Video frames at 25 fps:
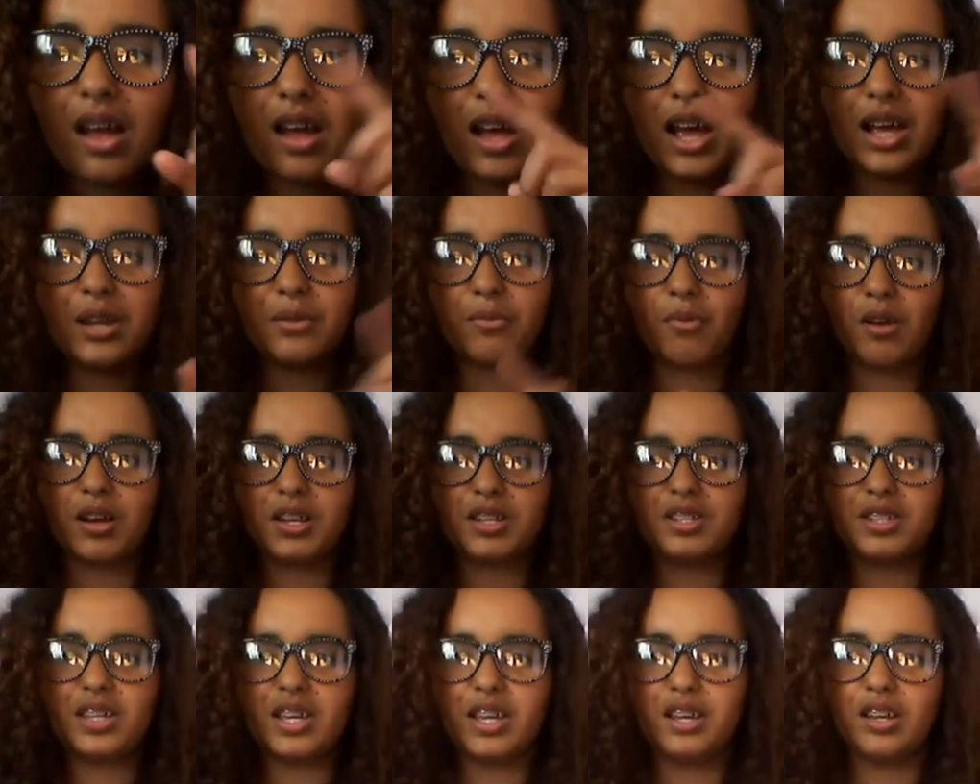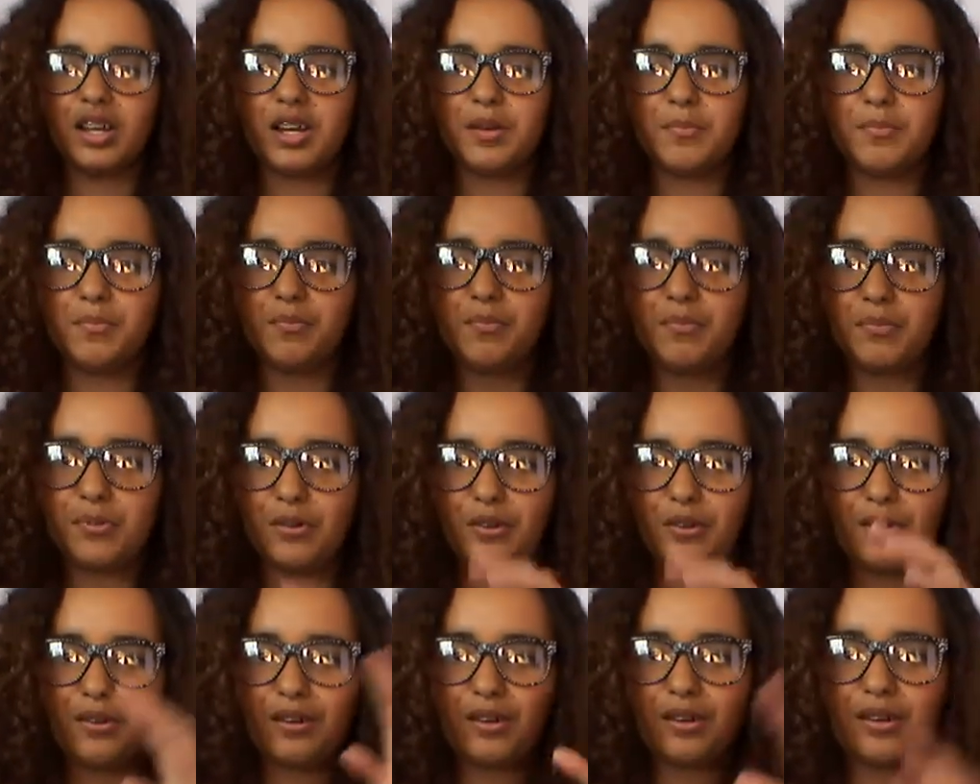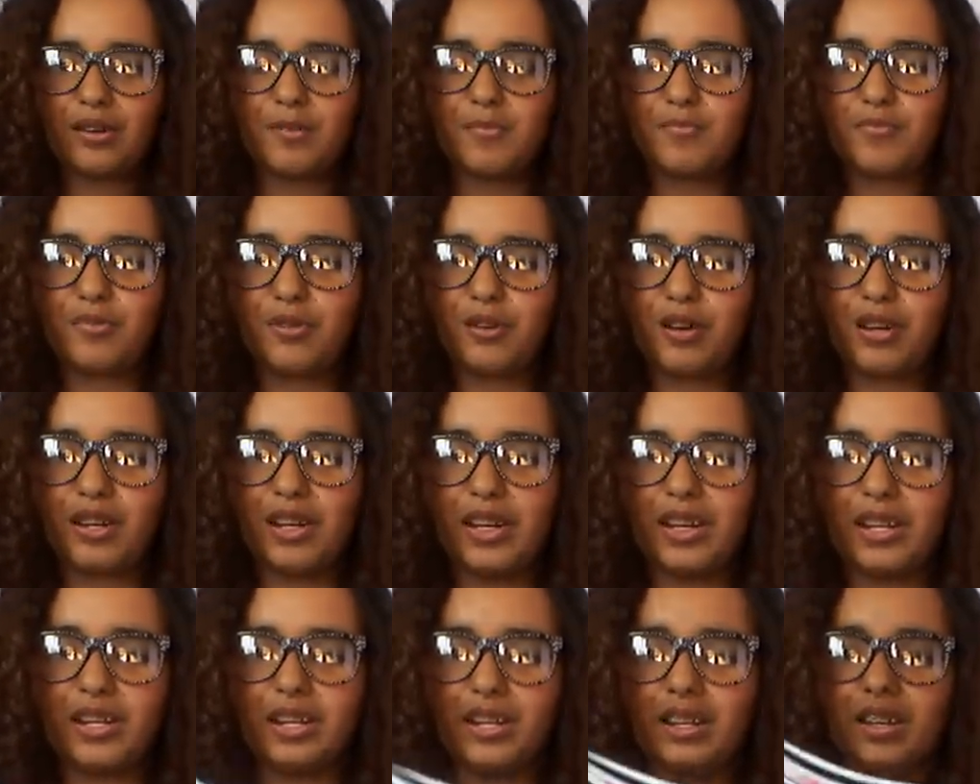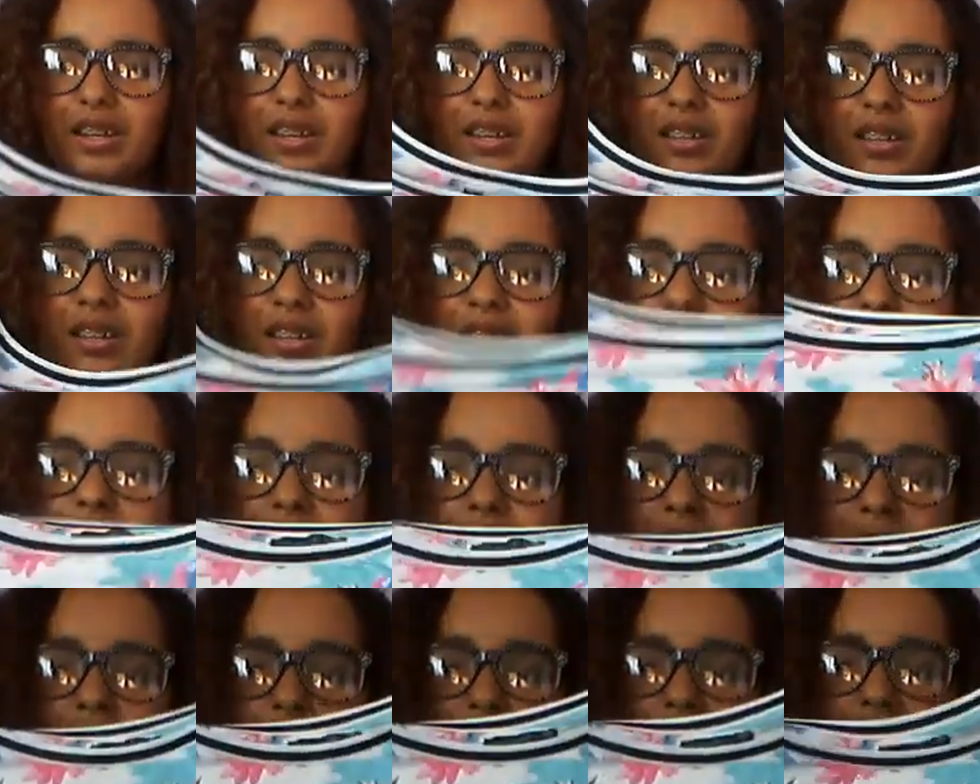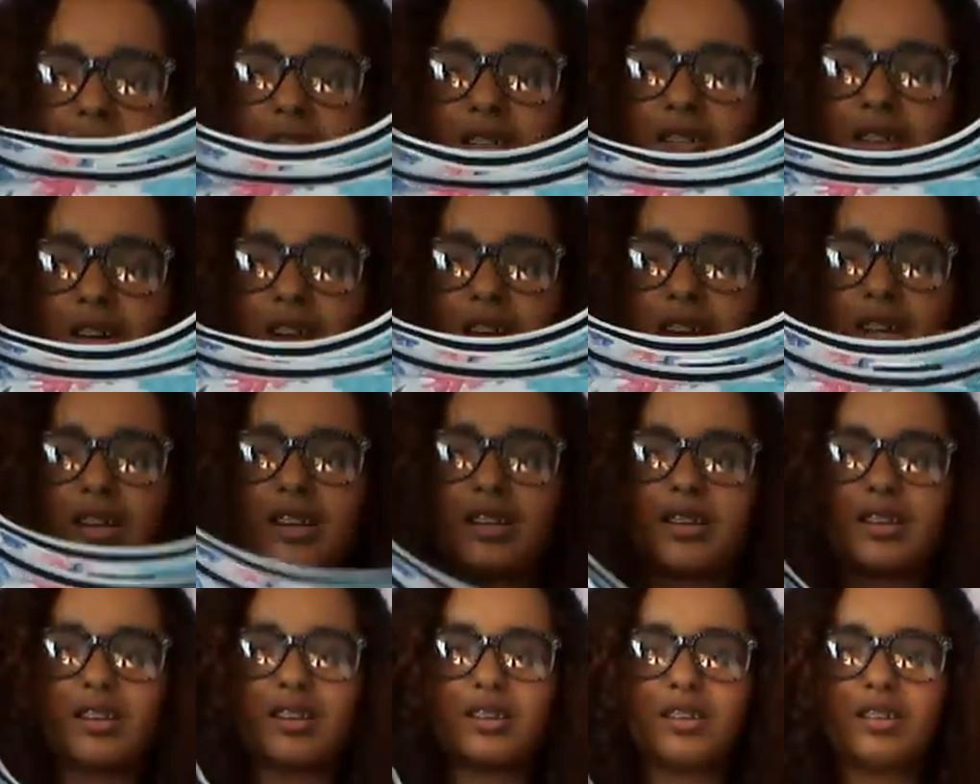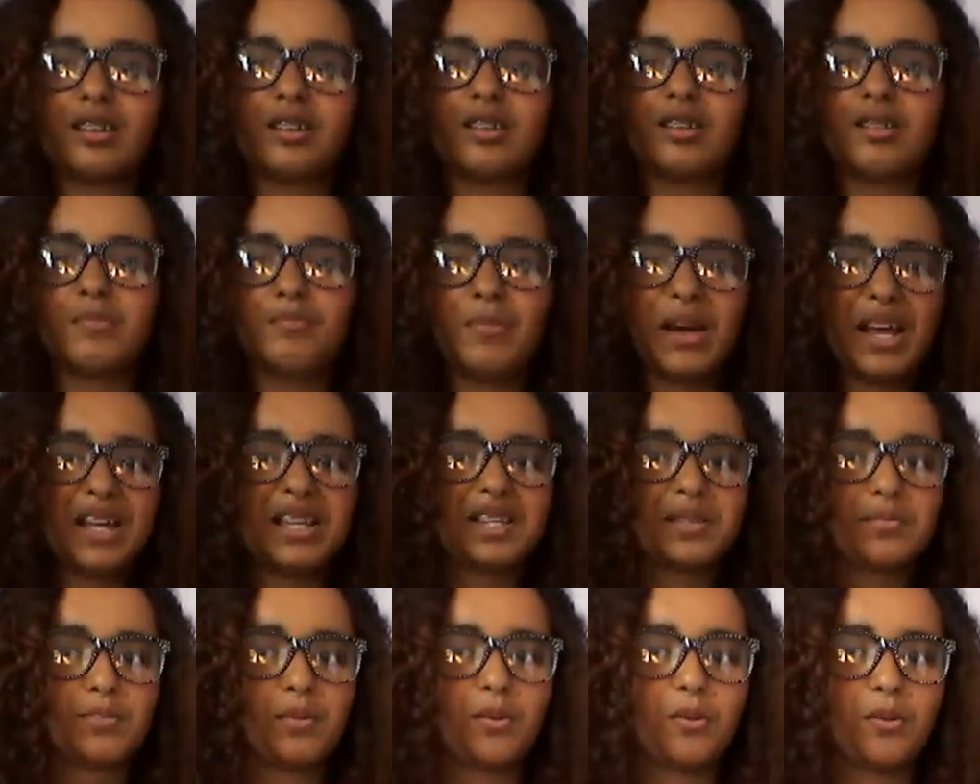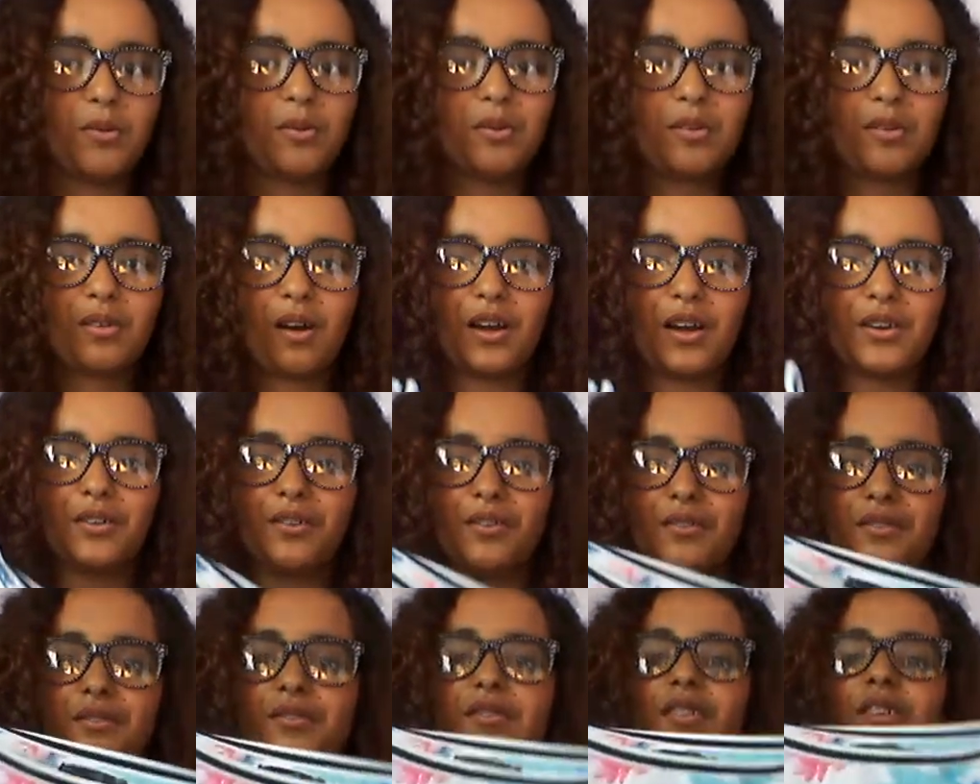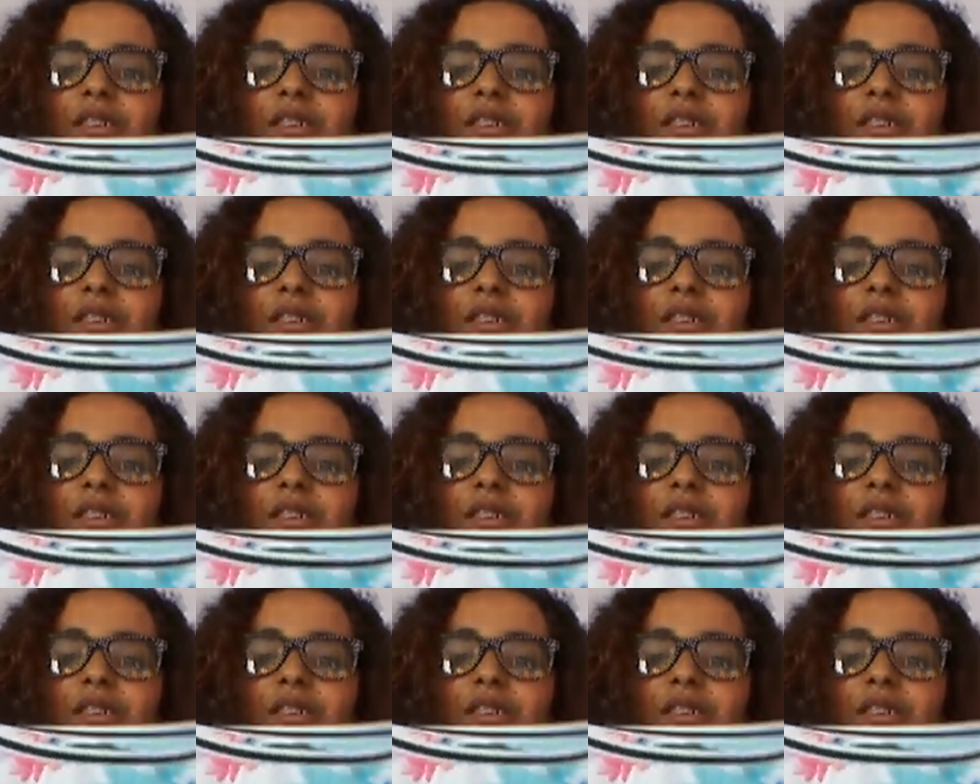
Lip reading: NYC, like, Brooklyn, like, baseball kind of